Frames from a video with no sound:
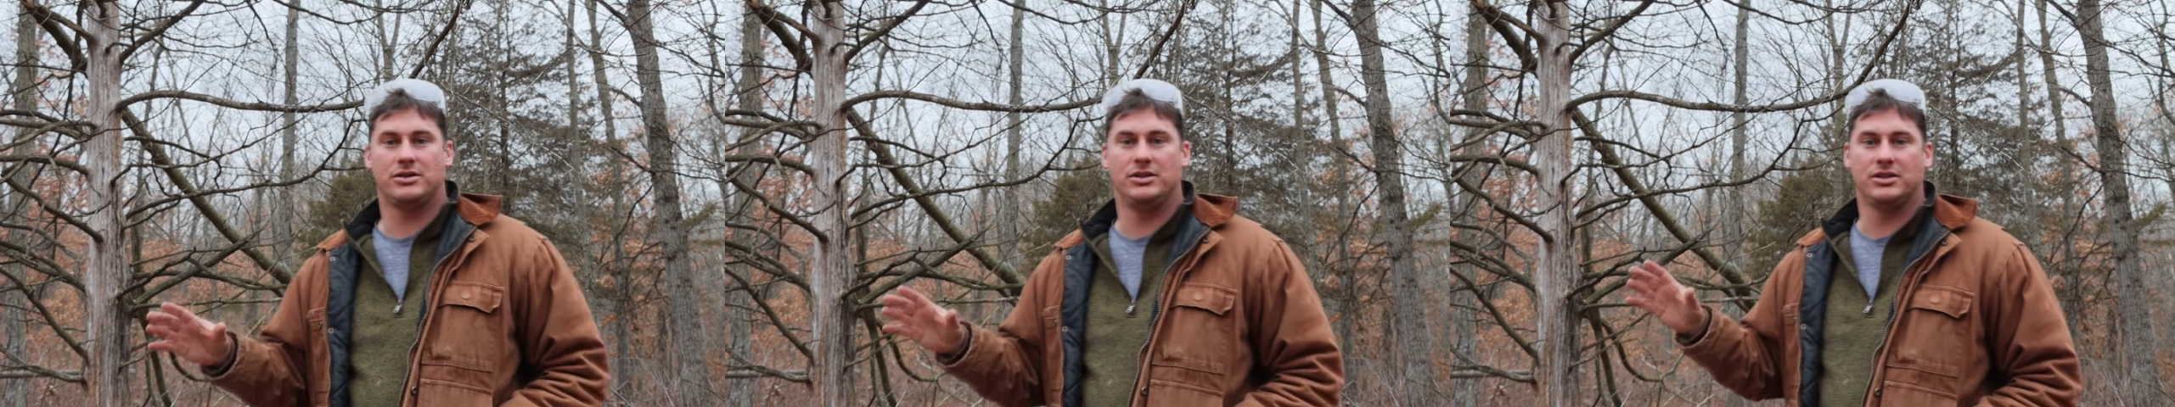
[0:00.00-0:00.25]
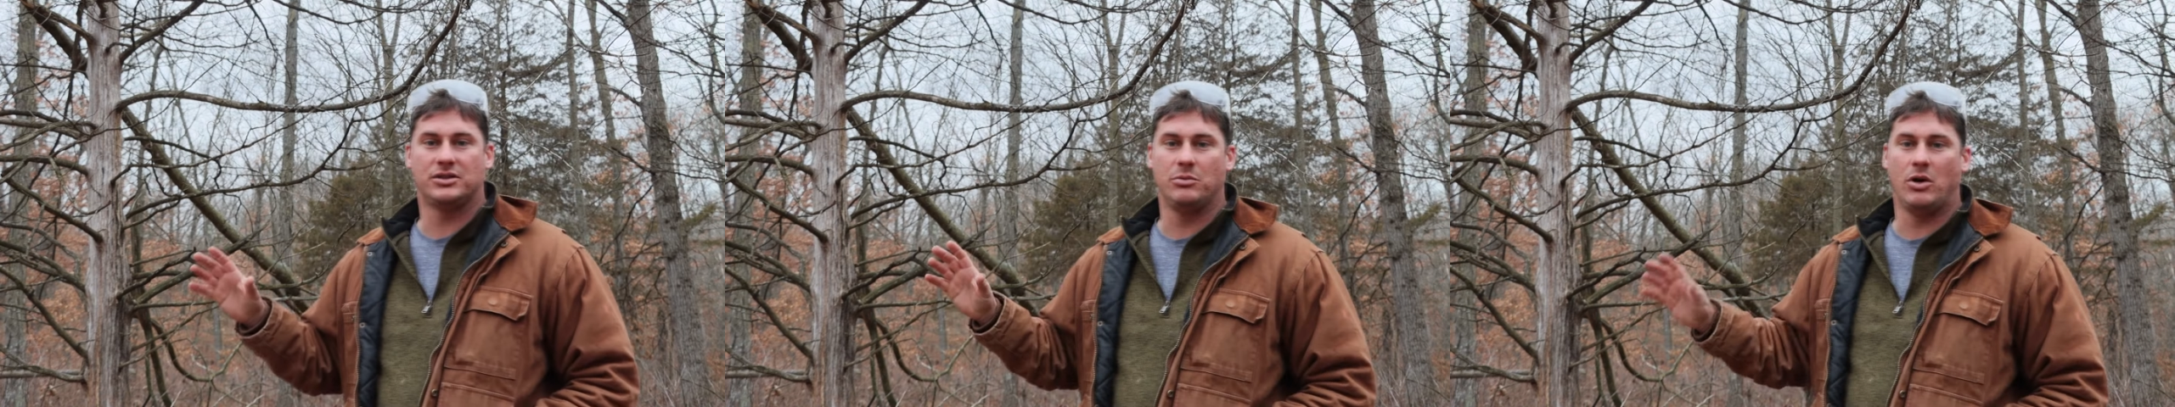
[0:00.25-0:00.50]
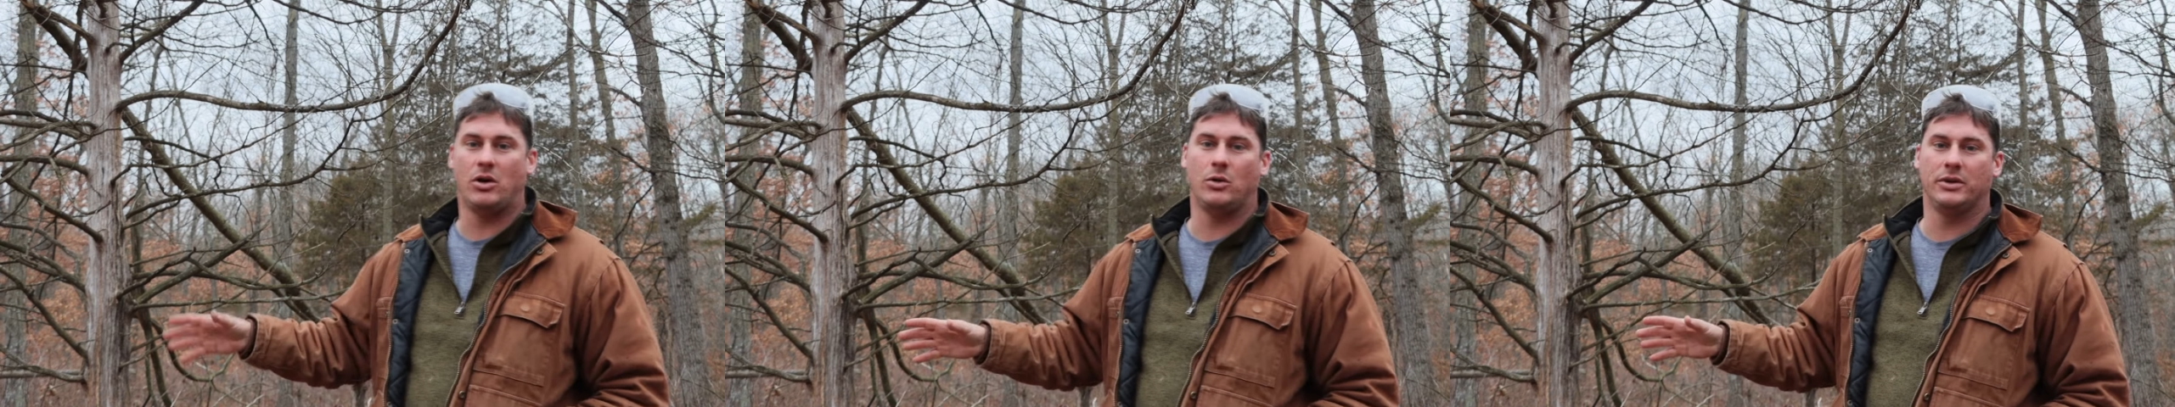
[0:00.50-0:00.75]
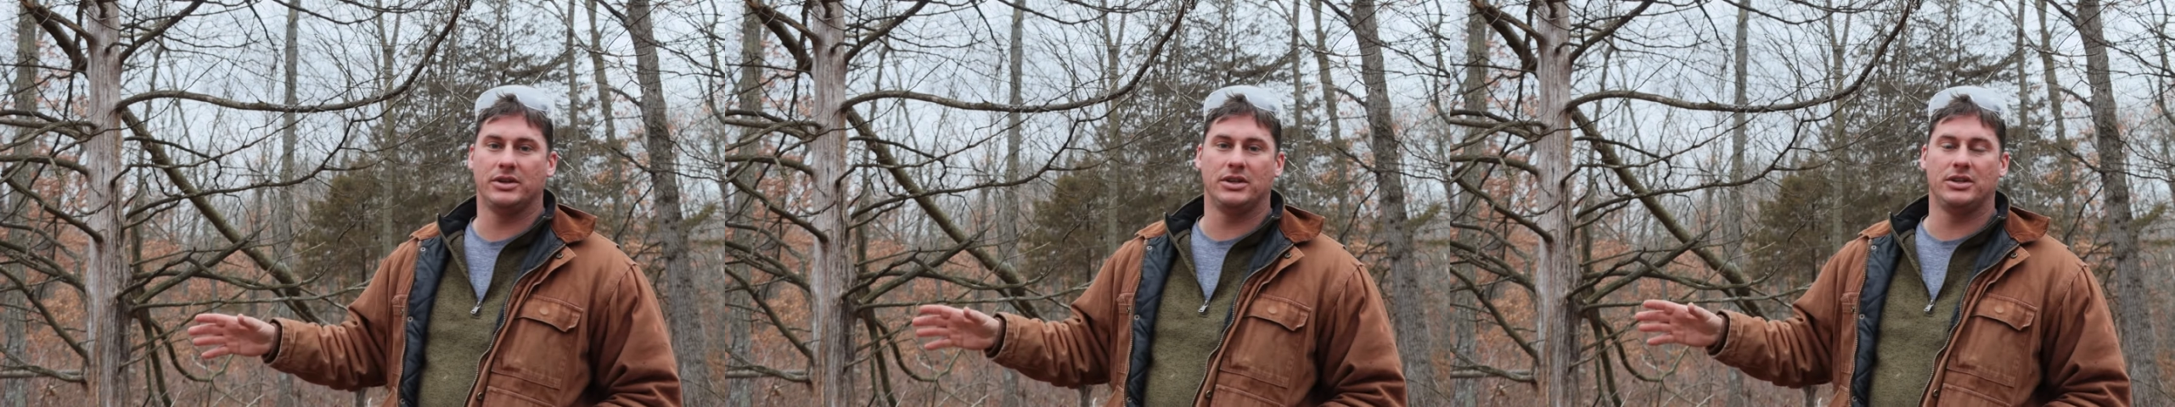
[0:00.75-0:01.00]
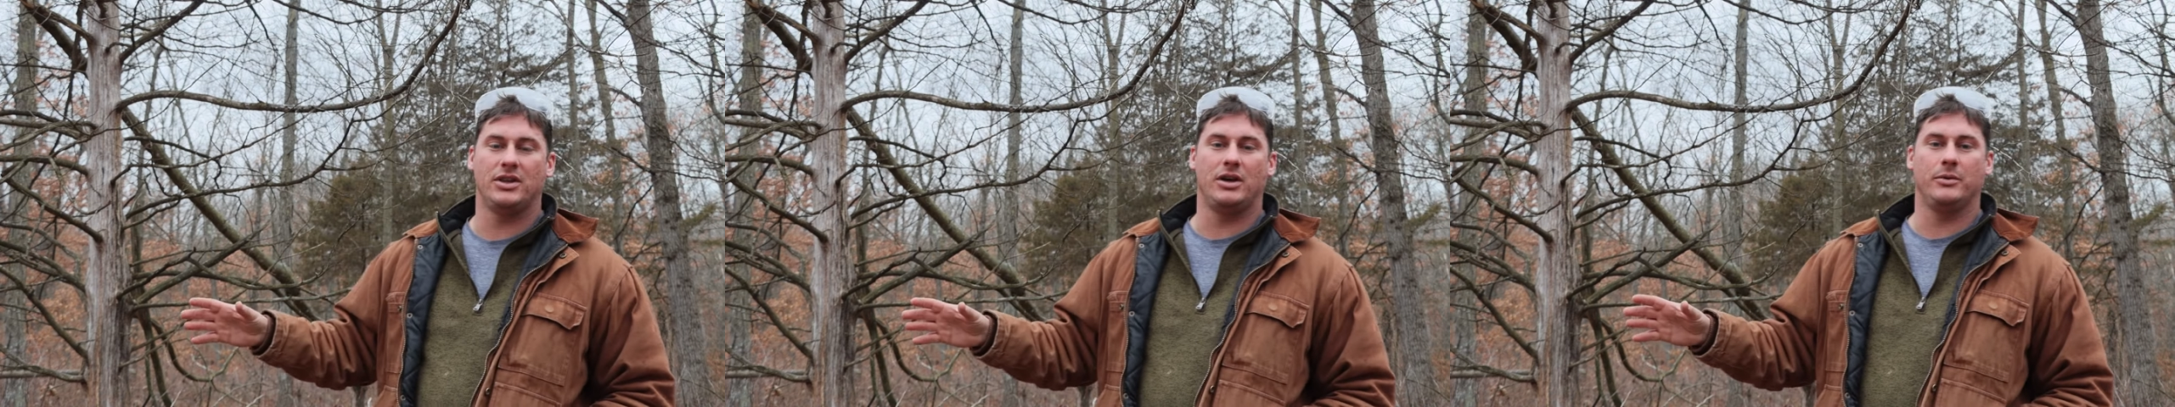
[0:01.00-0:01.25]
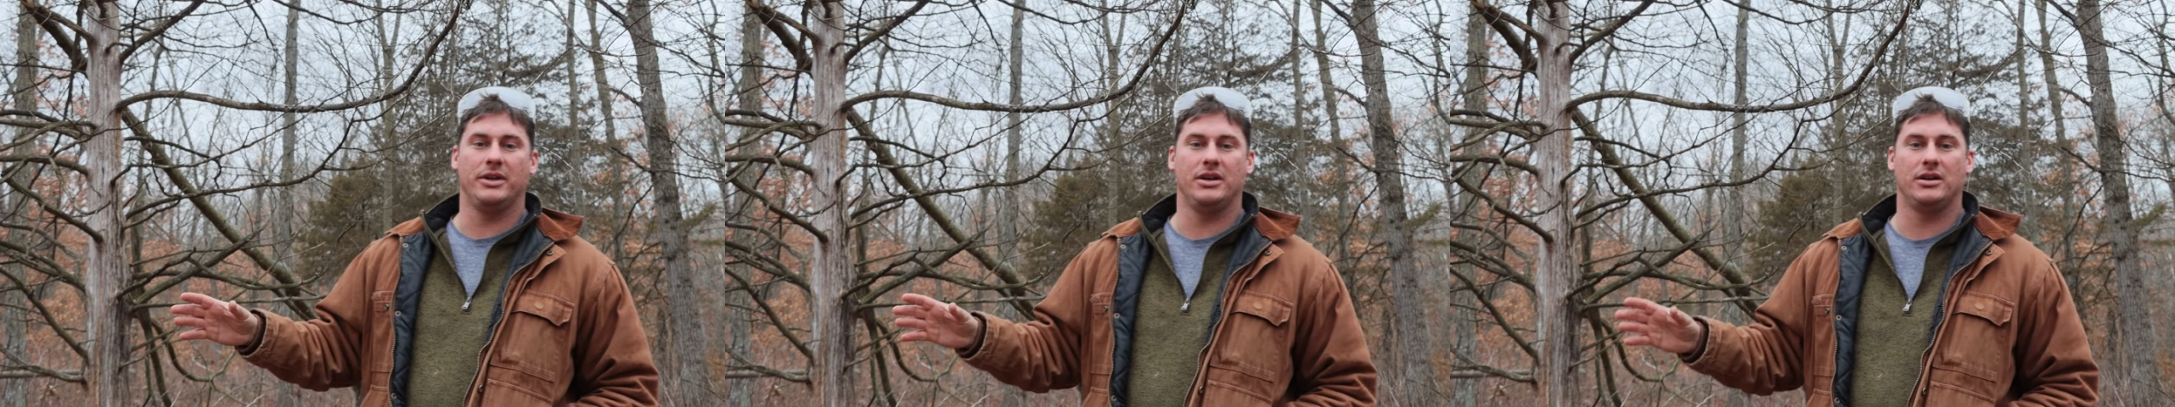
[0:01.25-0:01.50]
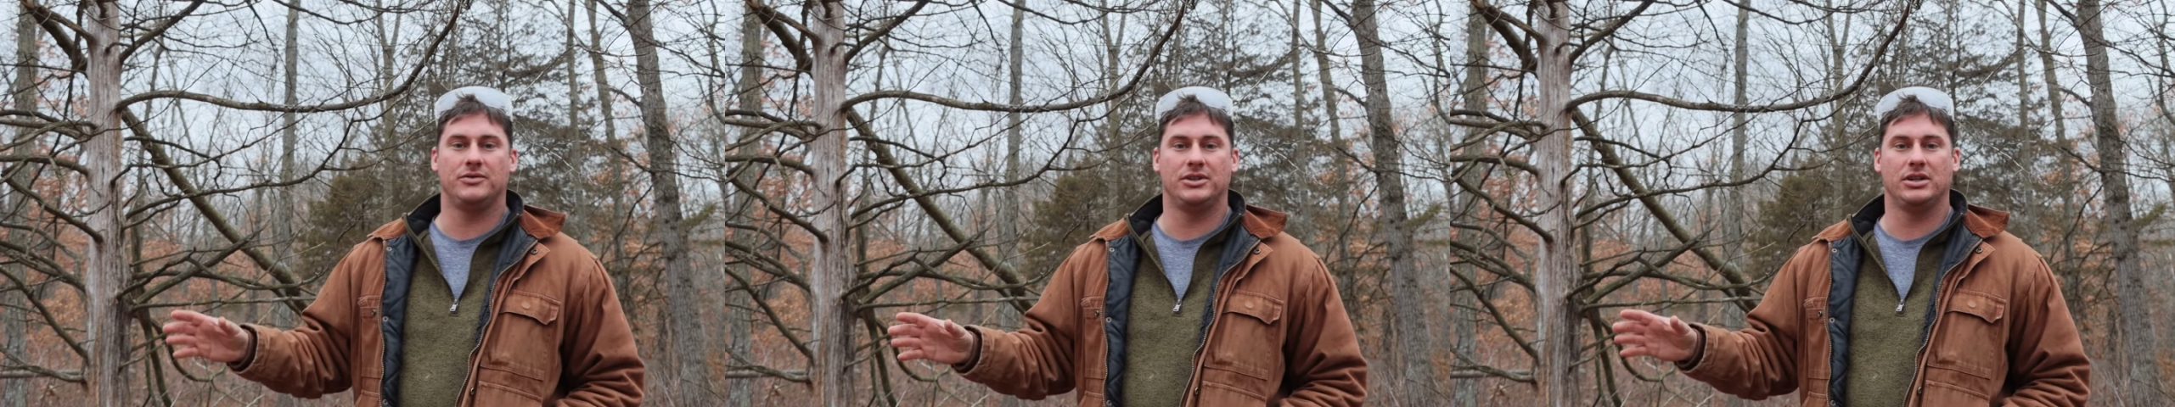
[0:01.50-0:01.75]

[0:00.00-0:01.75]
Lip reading: the small woodland that we have